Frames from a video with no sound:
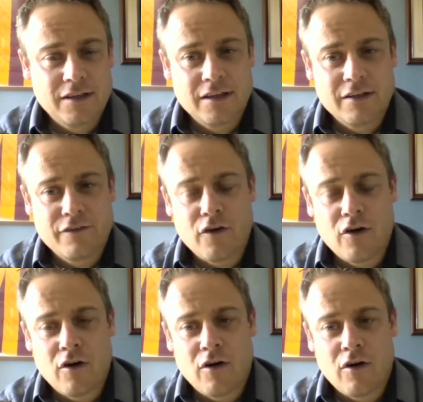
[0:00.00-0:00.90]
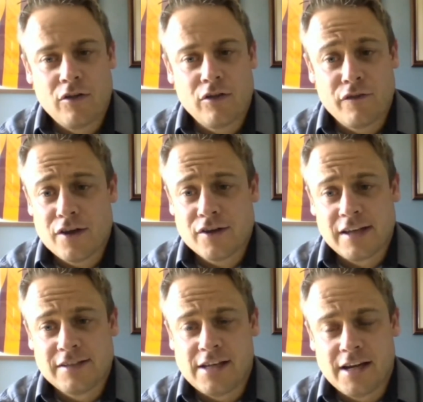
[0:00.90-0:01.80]
for the first
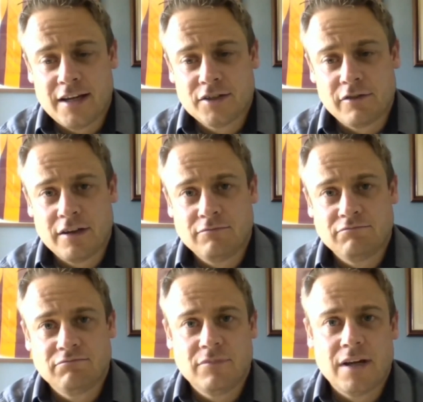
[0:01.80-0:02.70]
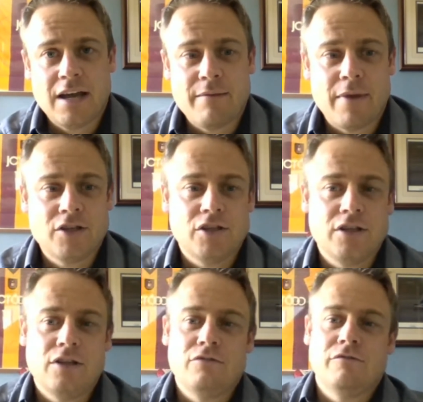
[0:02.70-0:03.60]
SEIS grant, I
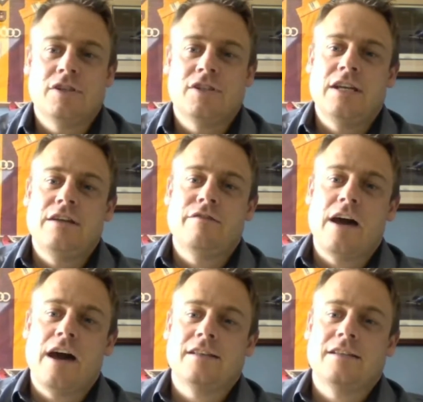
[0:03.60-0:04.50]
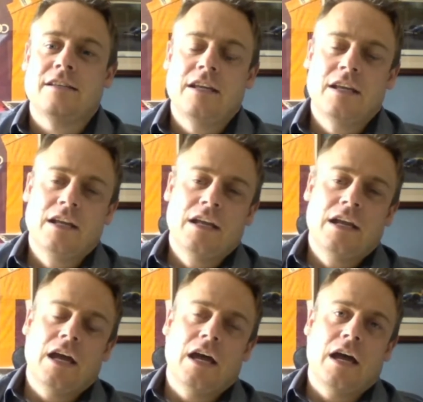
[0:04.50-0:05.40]
imagine you receive that
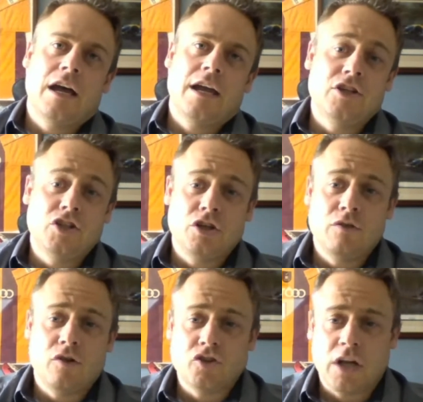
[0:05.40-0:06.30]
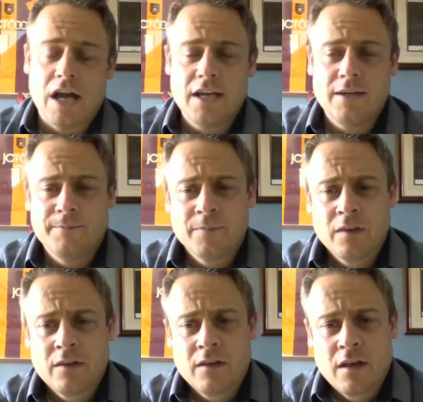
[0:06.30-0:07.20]
in June or July.
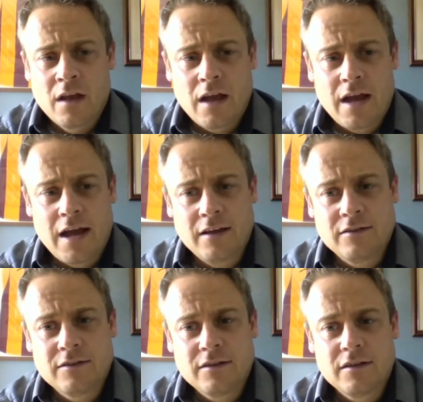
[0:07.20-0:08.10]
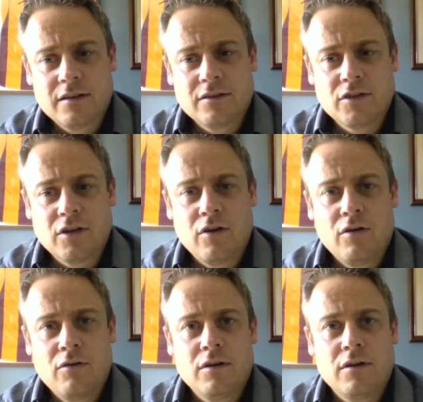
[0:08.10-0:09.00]
And
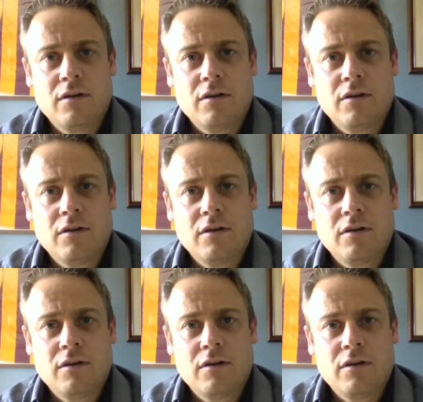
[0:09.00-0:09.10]
so